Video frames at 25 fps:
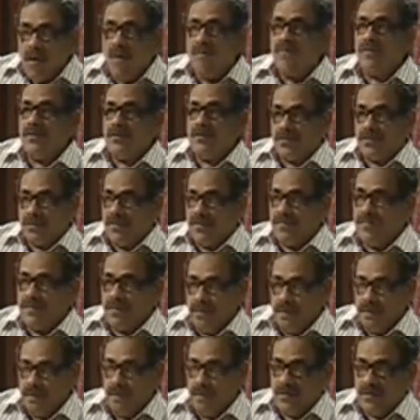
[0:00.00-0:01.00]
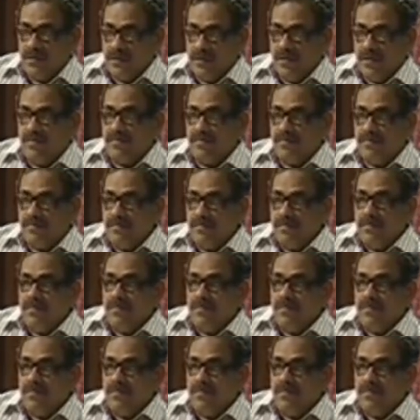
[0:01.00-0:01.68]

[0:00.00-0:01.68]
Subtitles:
commerce of the region